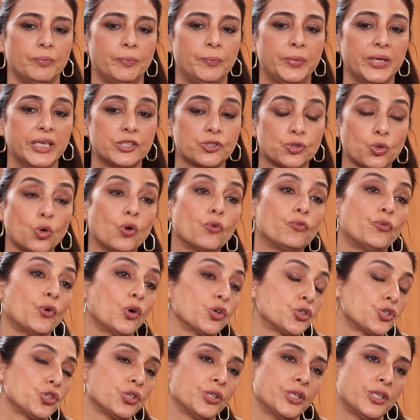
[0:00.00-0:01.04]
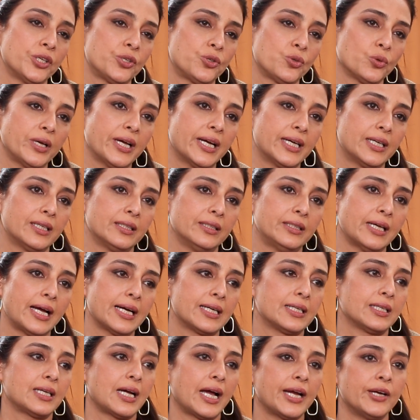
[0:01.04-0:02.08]
be so fortunate to get
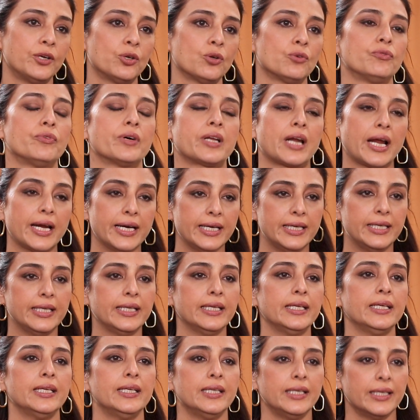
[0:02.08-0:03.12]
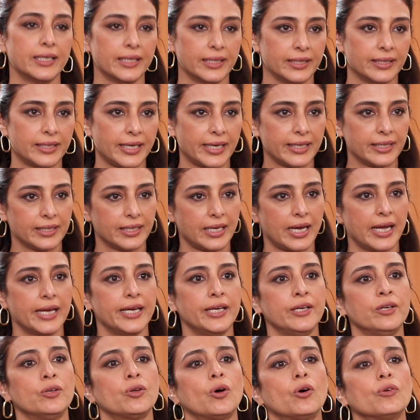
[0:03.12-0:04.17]
that kind of variety and that
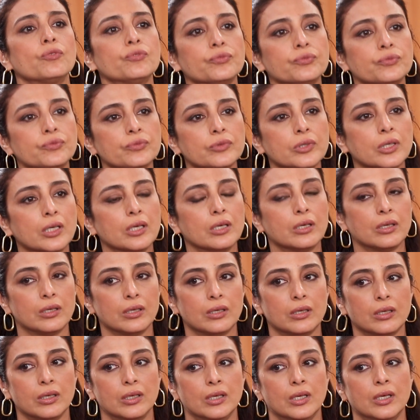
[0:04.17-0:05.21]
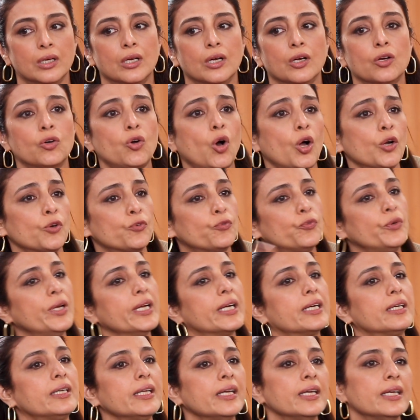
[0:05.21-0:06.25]
kind of
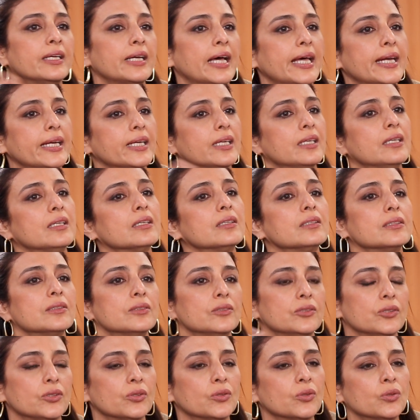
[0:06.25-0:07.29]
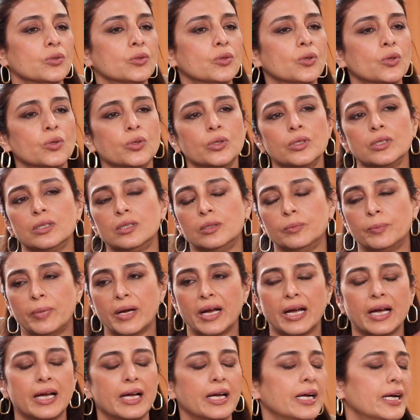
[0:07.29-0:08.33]
conflicting characters, you know, good,
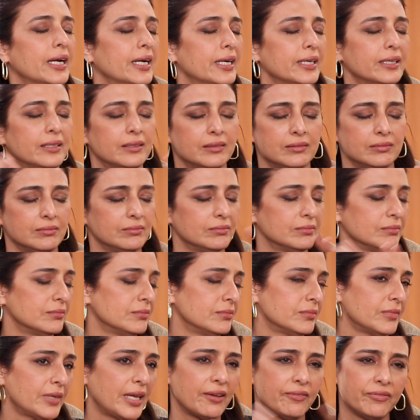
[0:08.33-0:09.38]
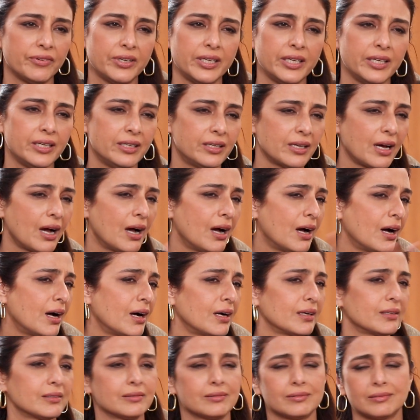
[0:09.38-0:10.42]
bad, every
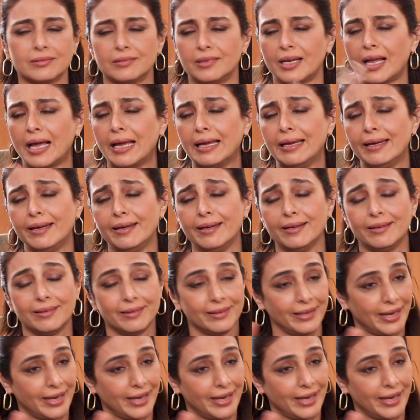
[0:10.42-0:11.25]
dark, light,